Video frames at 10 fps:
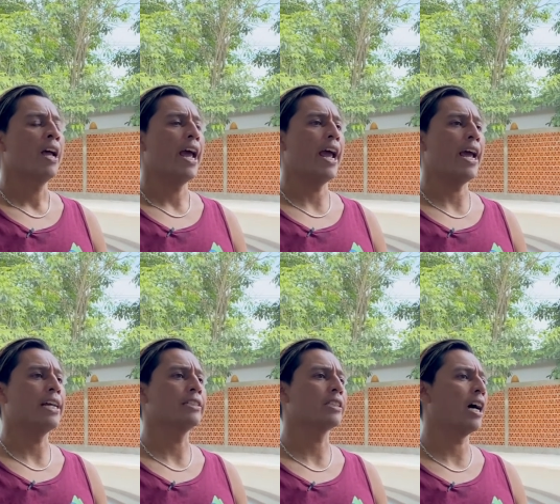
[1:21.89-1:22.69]

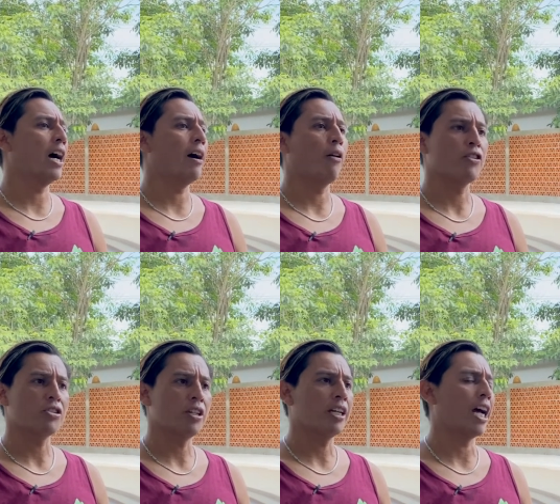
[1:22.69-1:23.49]
And uh,
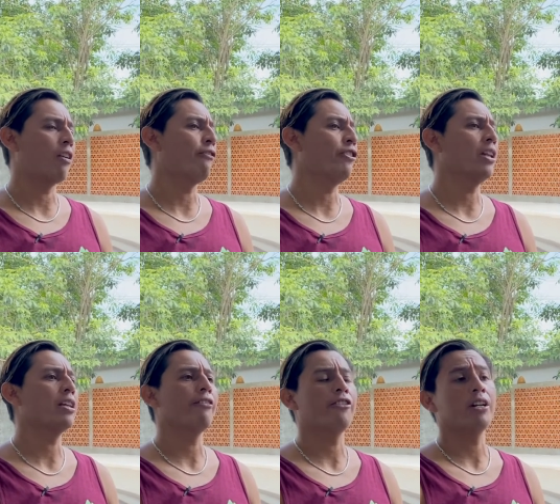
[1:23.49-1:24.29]
obviously, kind of feeling
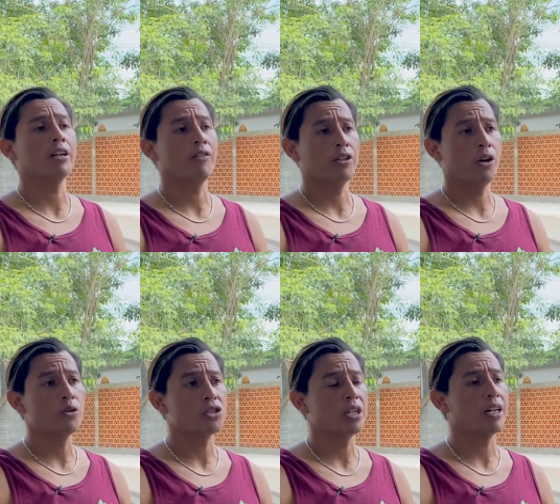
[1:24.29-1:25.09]
the feeling of the
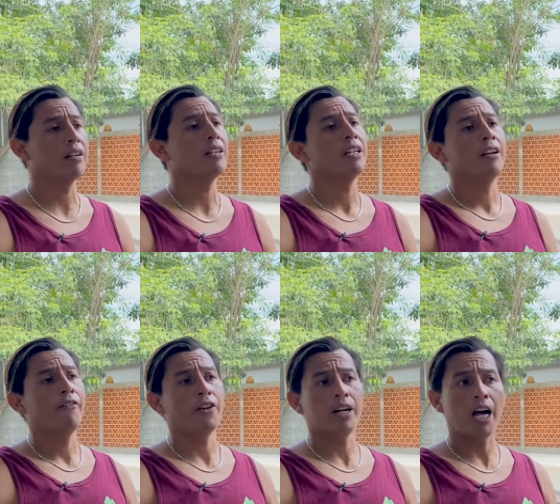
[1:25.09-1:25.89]
ocean,
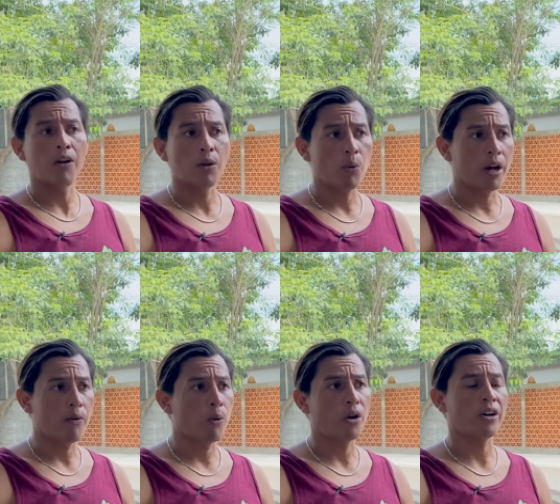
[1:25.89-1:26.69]
feeling how the wave
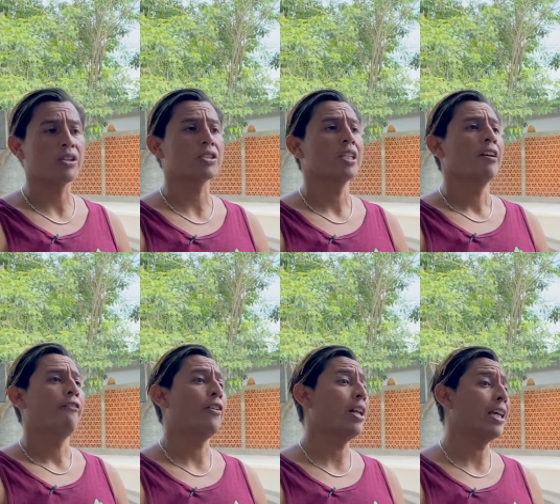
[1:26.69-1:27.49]
works,
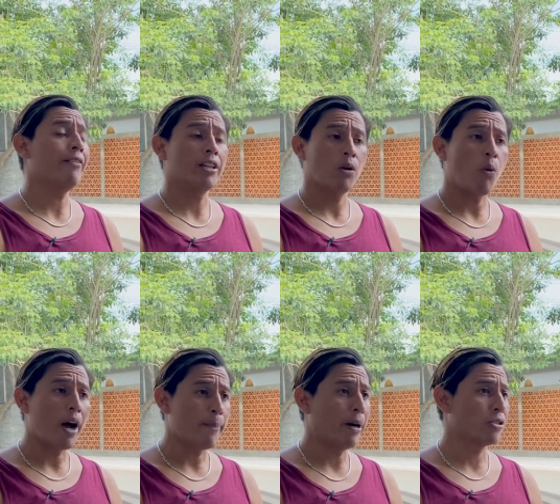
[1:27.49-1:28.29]
feeling even the
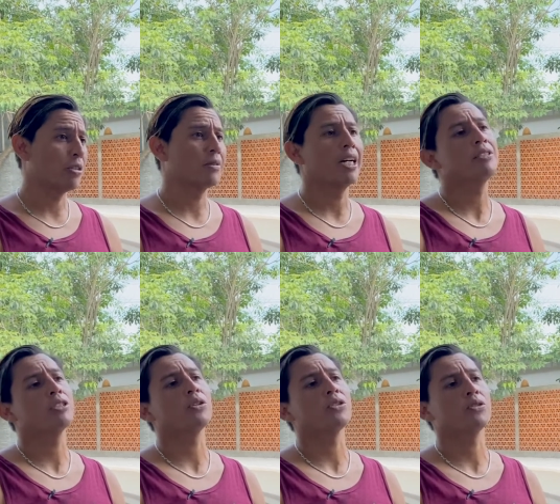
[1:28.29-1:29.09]
wipeout, sometimes it's
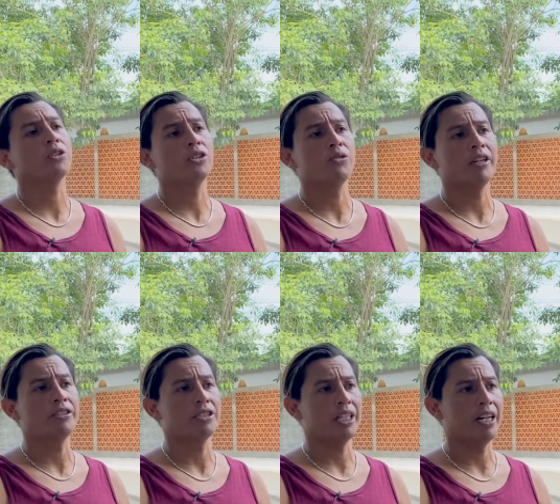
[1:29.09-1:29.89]
also good to
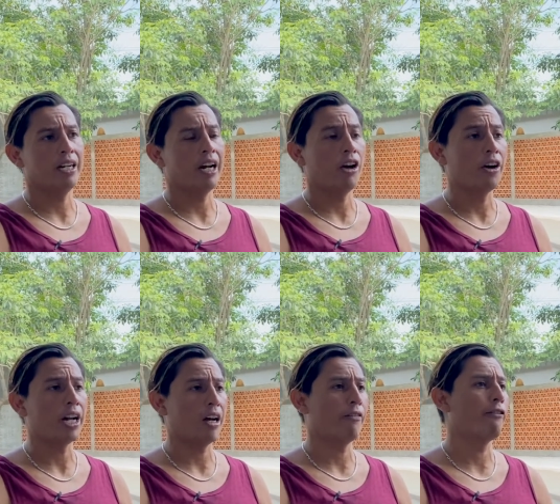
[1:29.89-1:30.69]
understand and learn
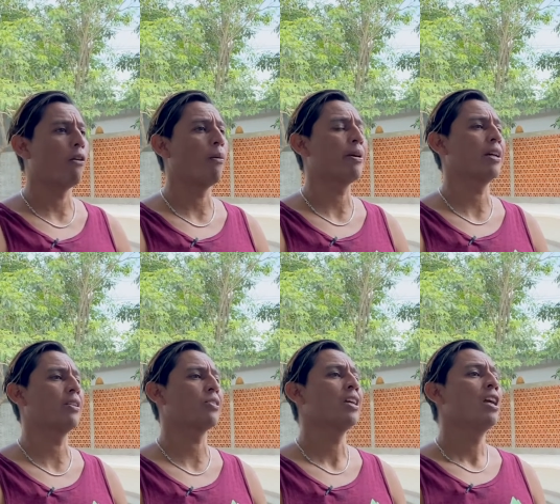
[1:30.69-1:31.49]
how to fall
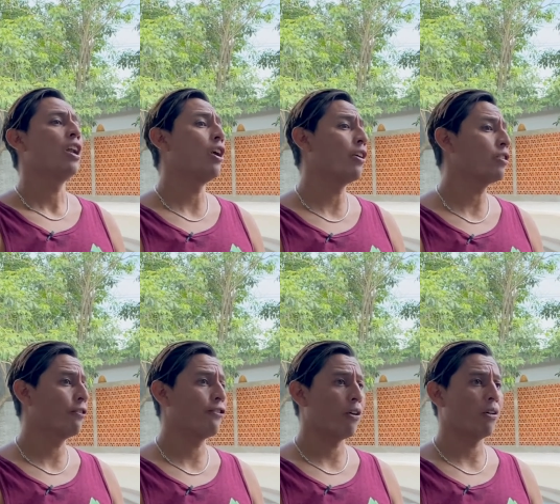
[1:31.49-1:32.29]
because learning to
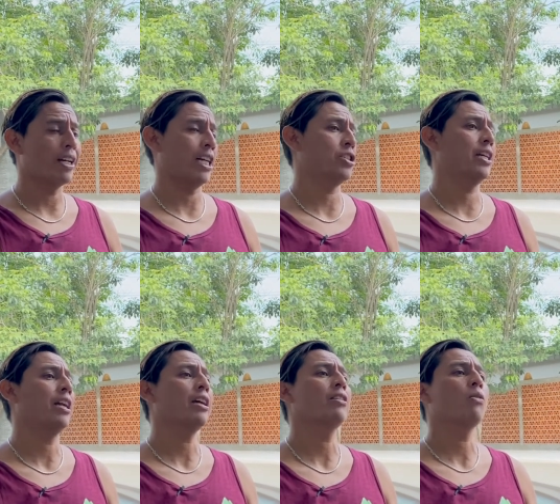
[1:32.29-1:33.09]
fall and actually
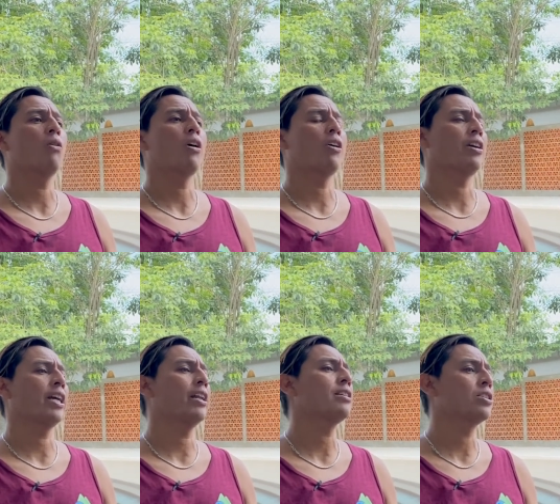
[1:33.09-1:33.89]
getting underwater and
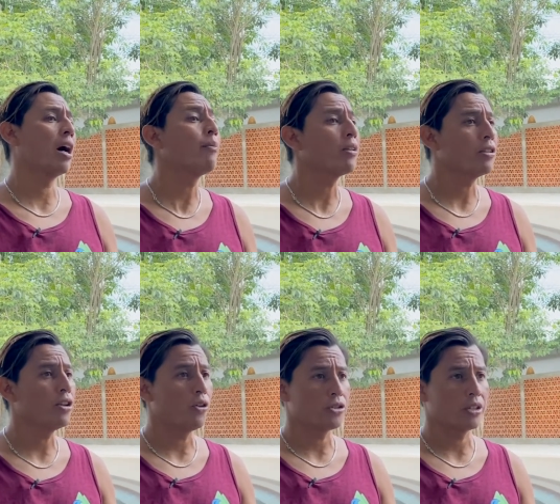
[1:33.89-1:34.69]
getting tumble in the
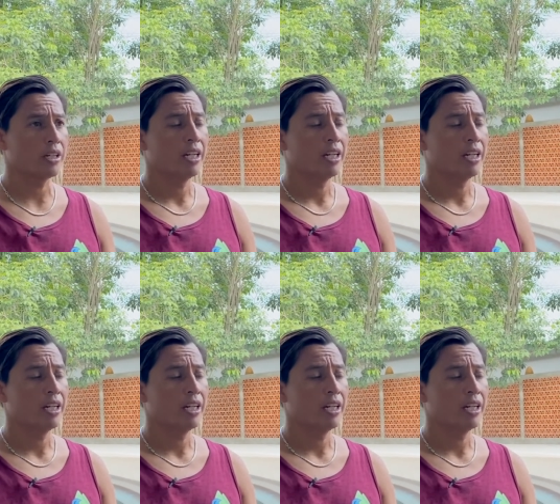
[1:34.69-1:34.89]
ocean,